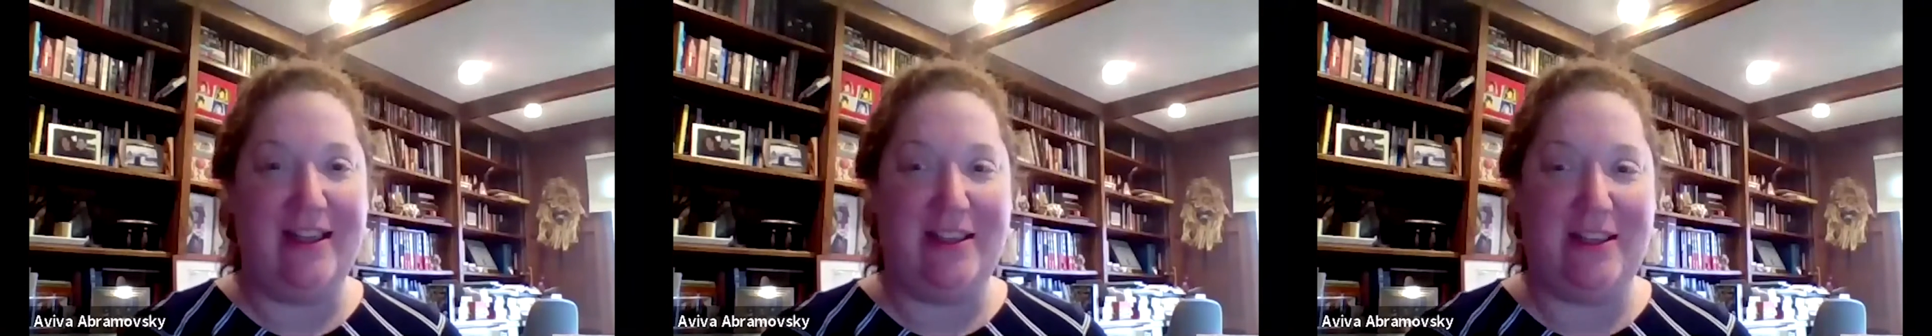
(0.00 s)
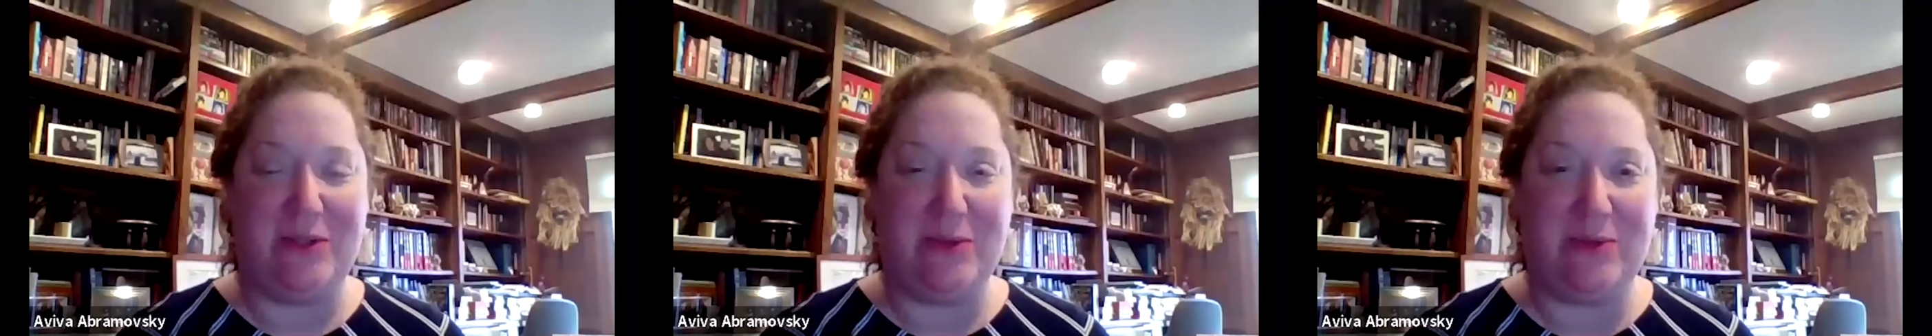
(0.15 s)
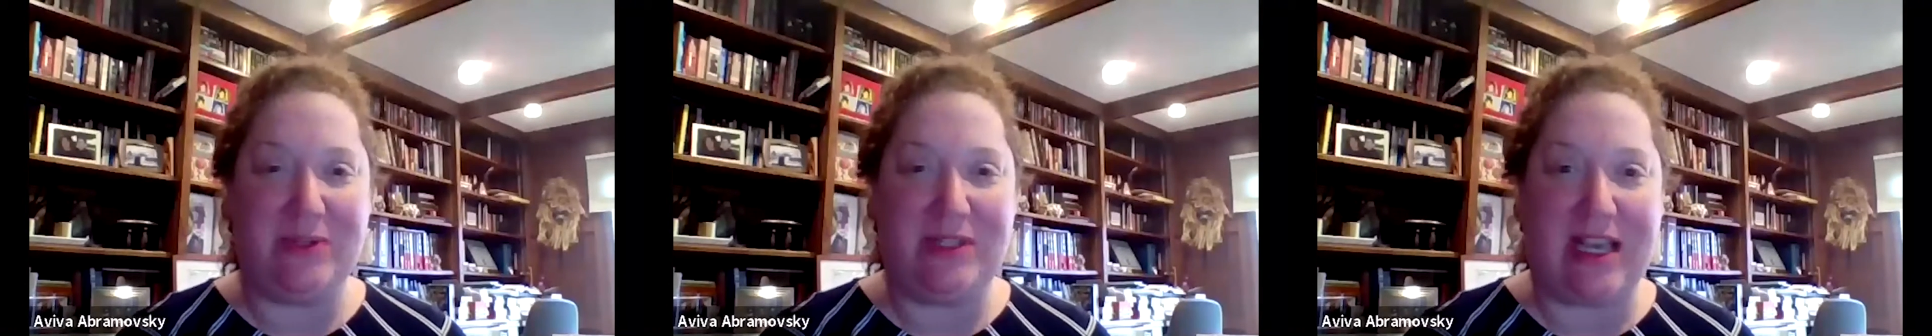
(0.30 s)

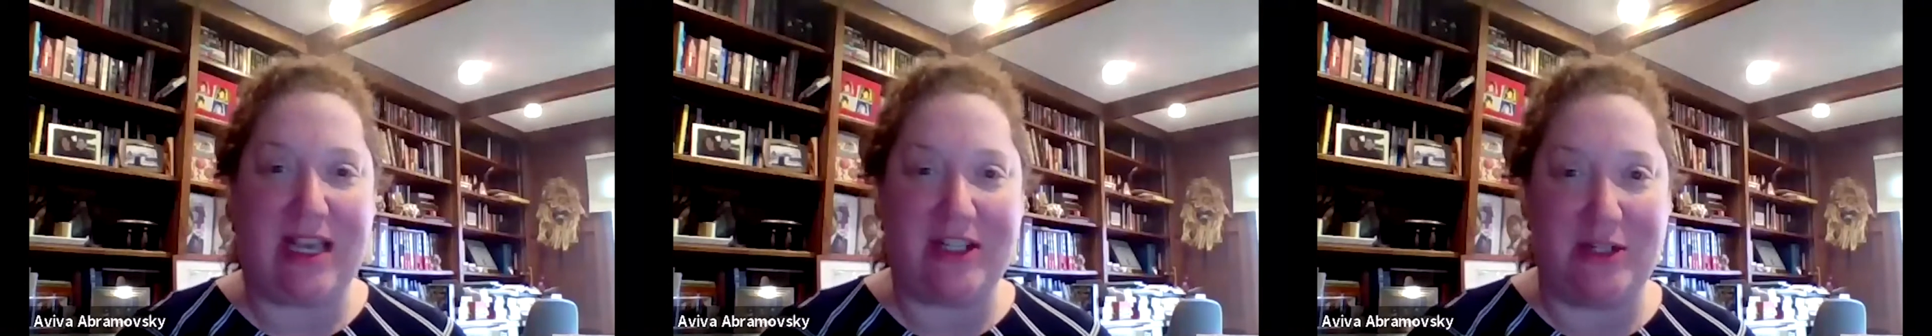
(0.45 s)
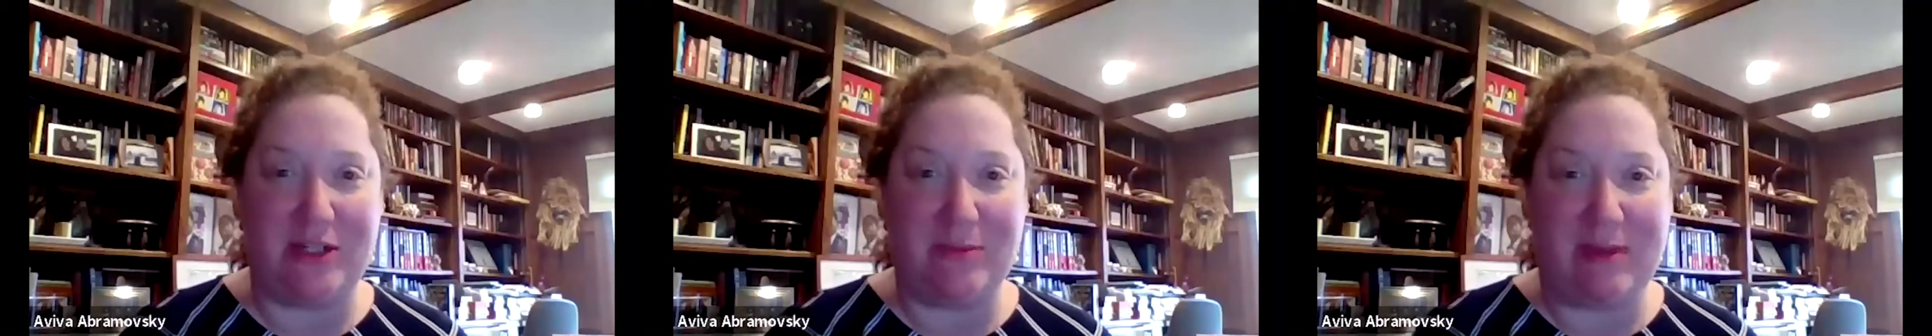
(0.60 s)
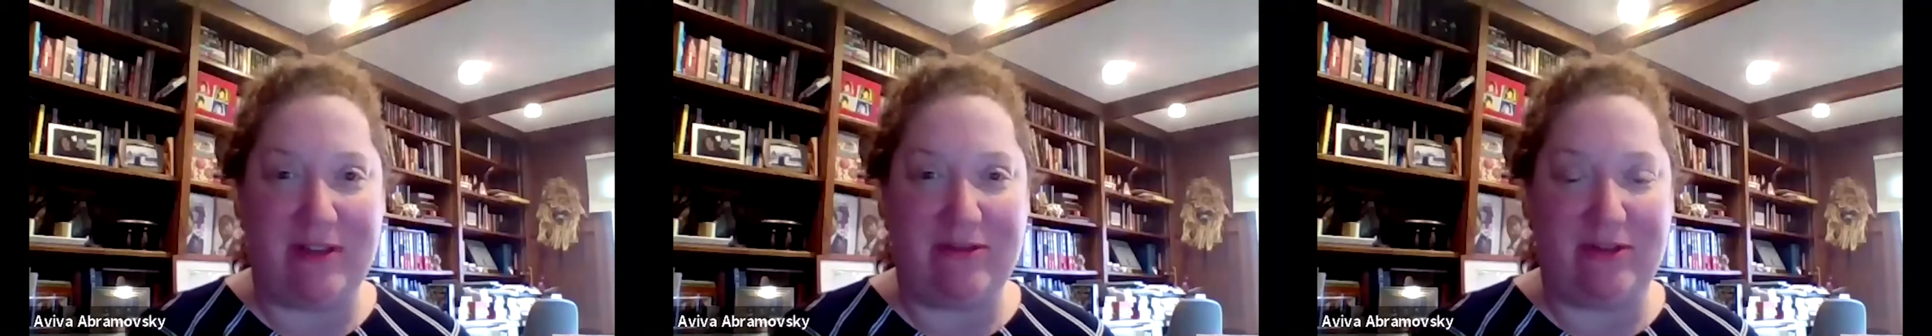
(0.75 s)
This was
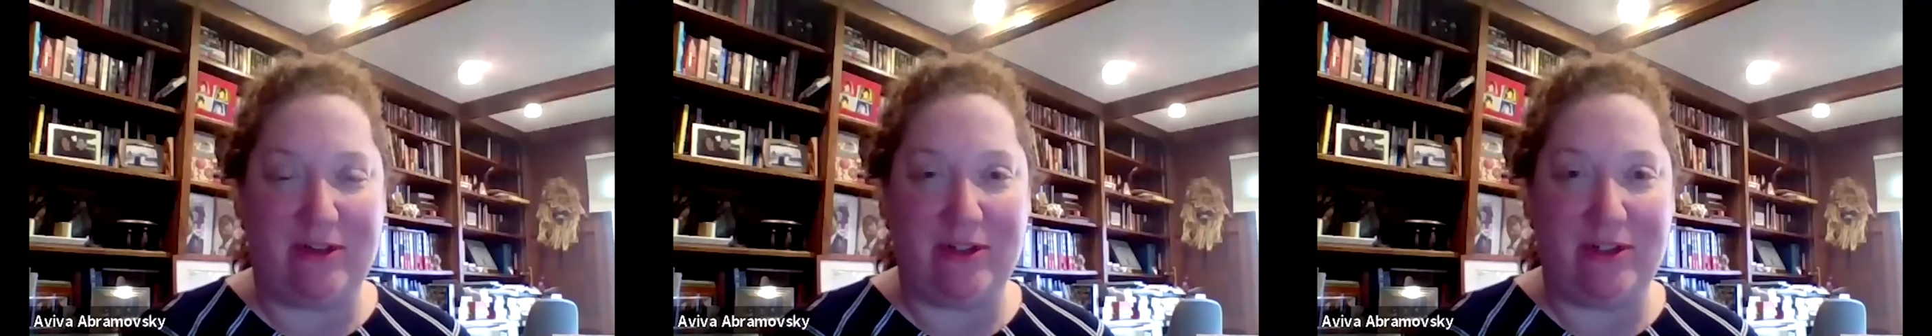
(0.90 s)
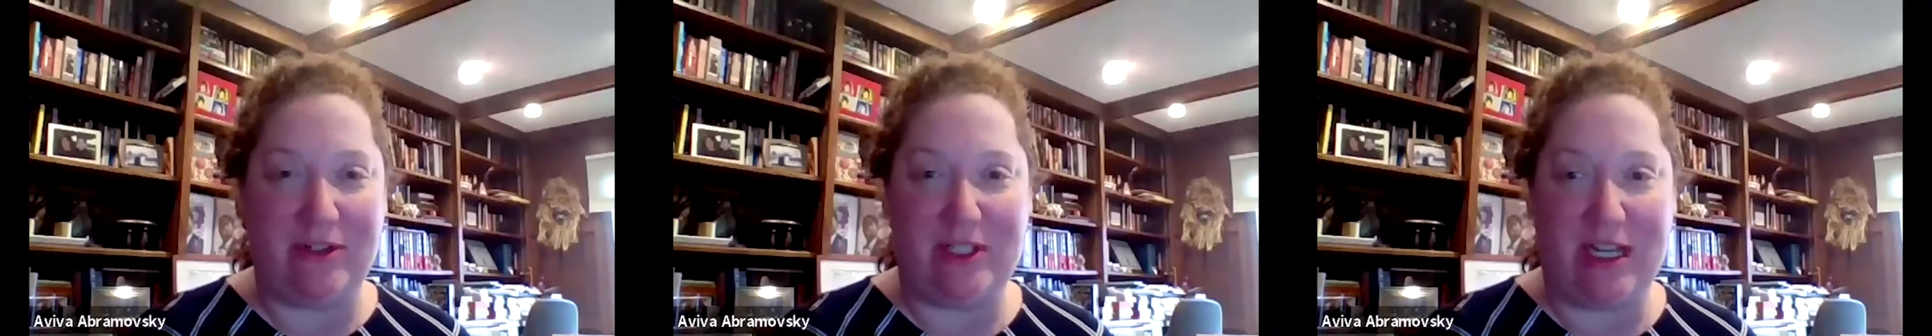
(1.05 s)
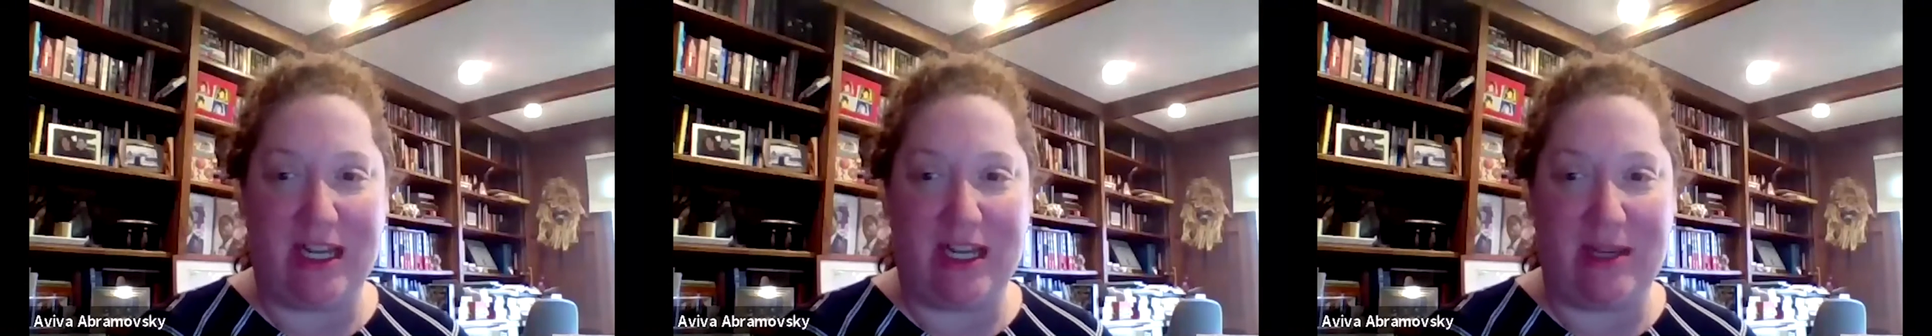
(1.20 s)
actually my
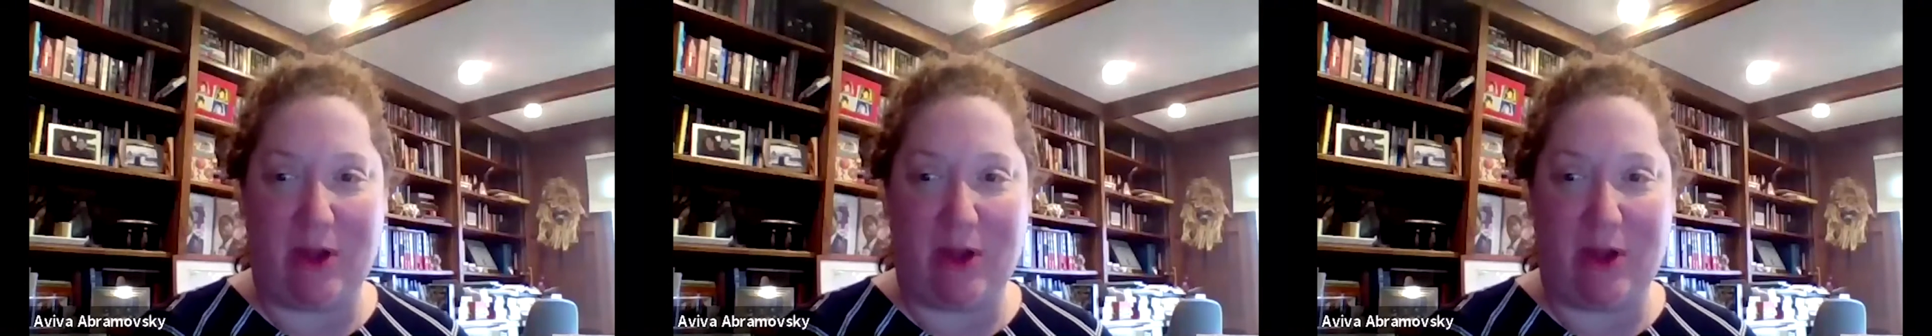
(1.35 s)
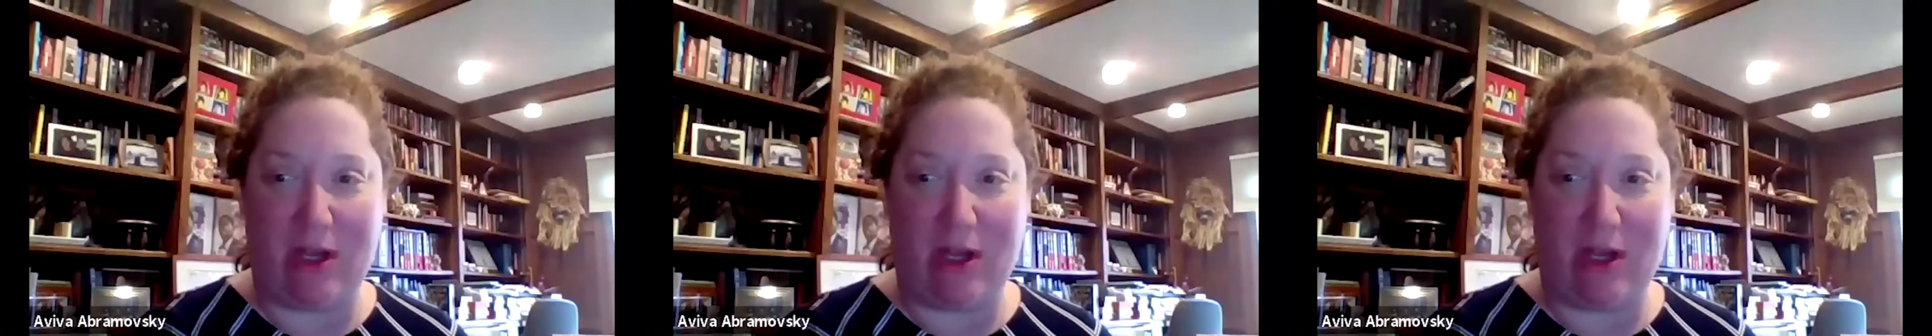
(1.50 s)
first time